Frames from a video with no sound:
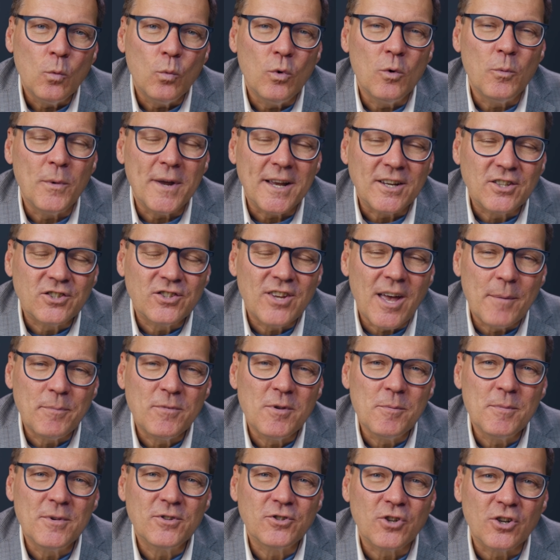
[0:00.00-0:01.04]
when we
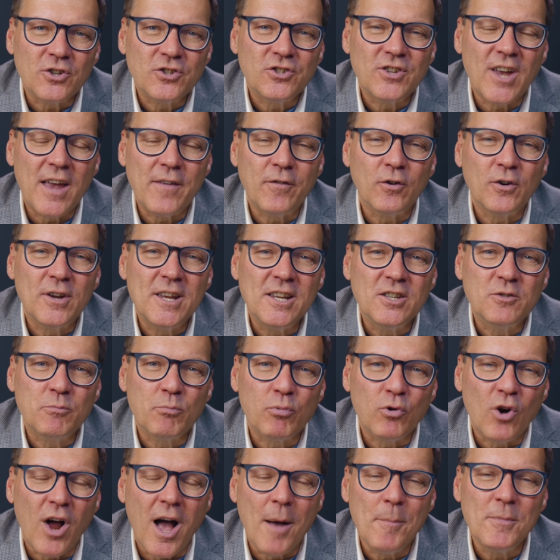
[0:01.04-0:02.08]
accept him as our savior he's
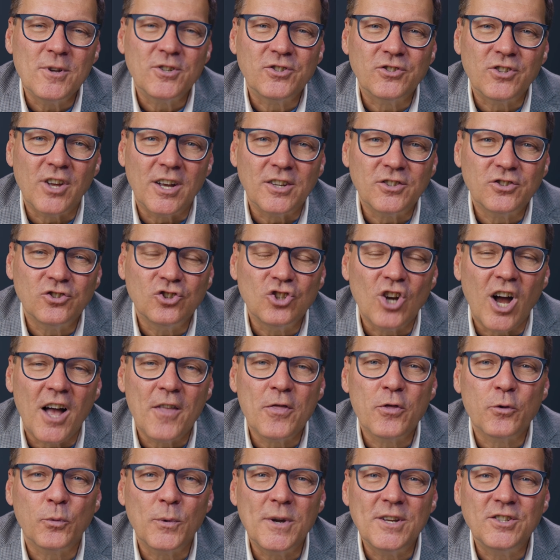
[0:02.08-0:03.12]
promised us
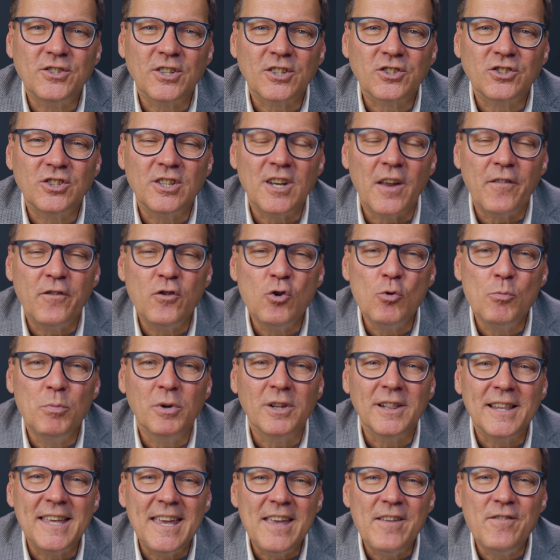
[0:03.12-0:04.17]
John 3:16 if you
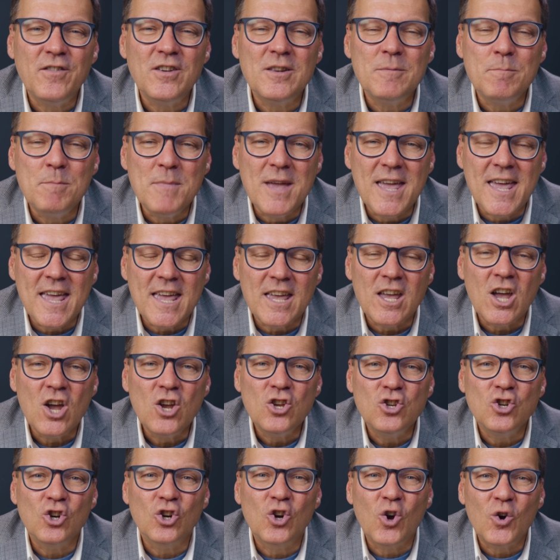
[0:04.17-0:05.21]
believe in me
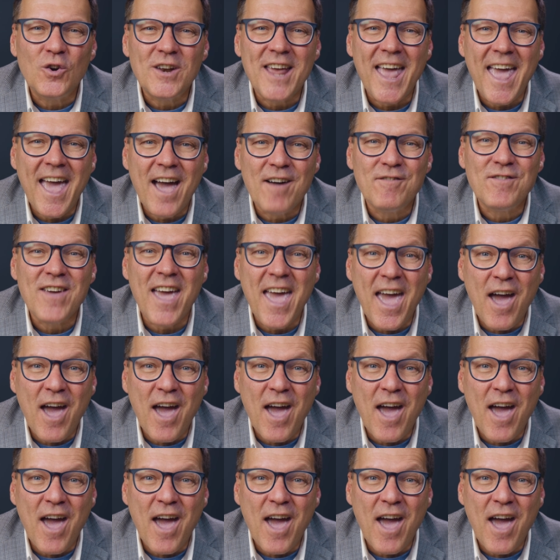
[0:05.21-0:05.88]
you're going to have